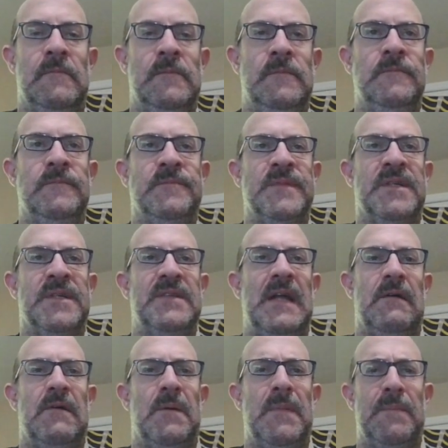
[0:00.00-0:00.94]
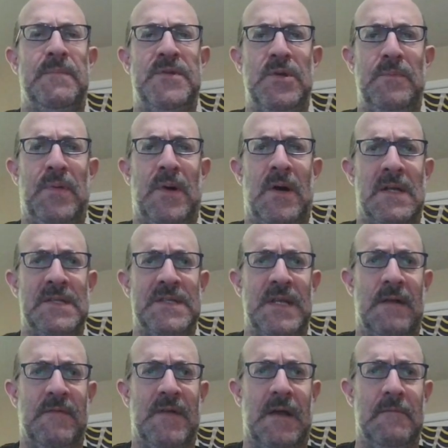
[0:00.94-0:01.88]
Because now I'm up 2 pawns
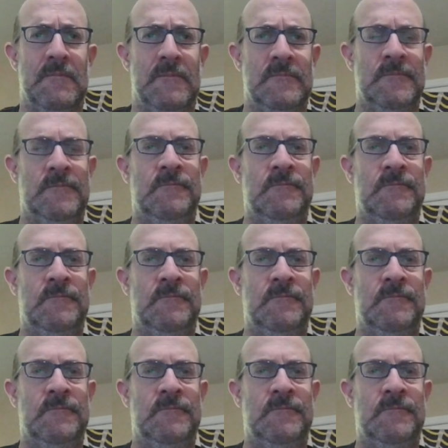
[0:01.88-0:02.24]
and I've got